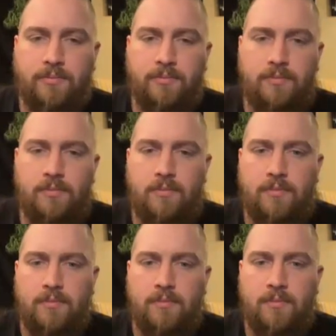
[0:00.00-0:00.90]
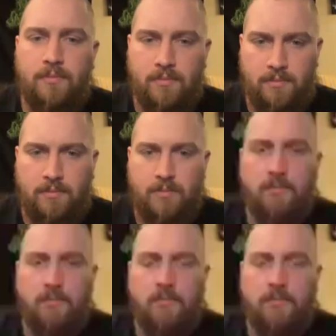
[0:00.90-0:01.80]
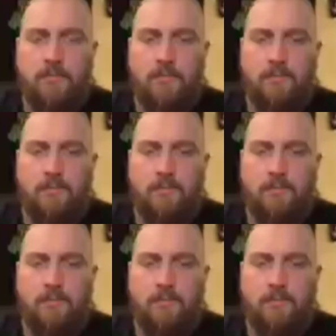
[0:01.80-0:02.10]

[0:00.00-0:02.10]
The person shown says nothing.